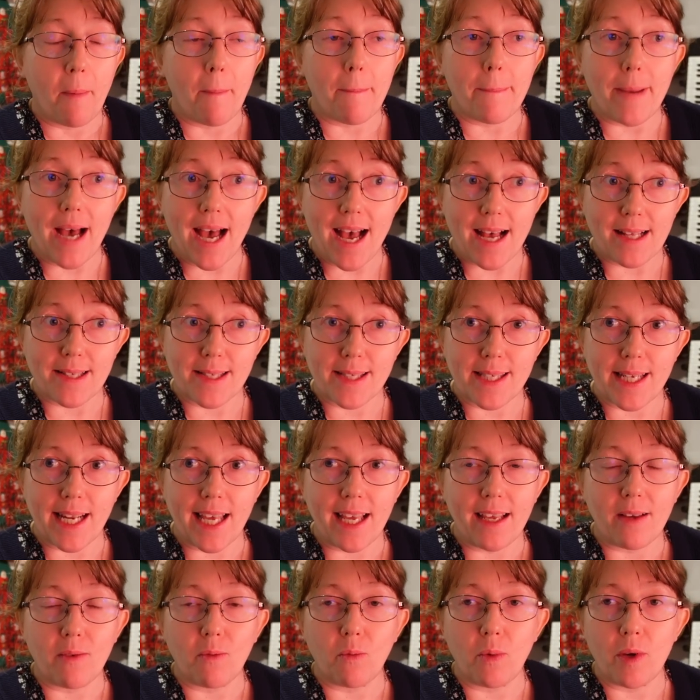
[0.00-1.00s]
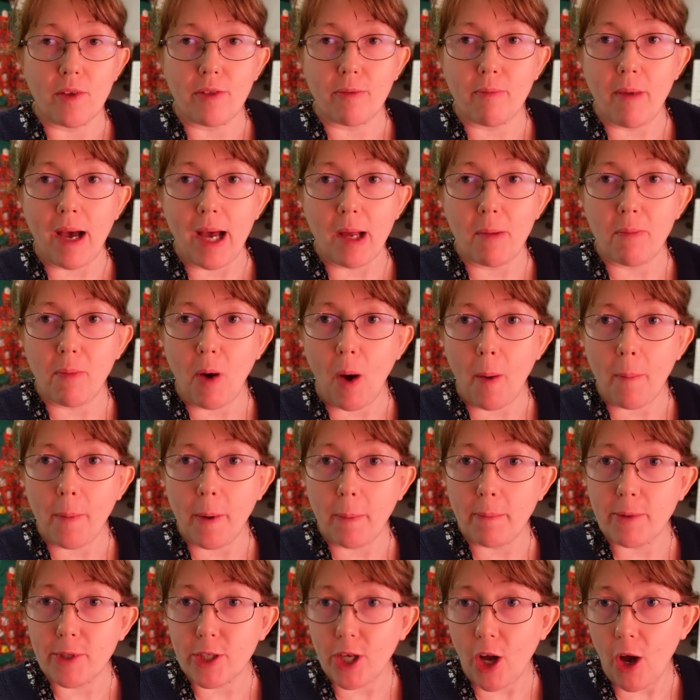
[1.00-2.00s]
Barnsley, with my
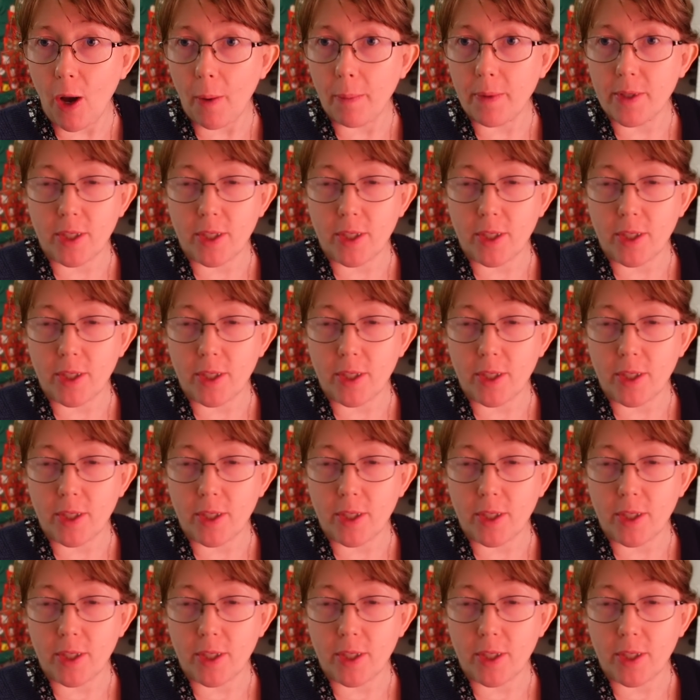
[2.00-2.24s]
pop-up shop,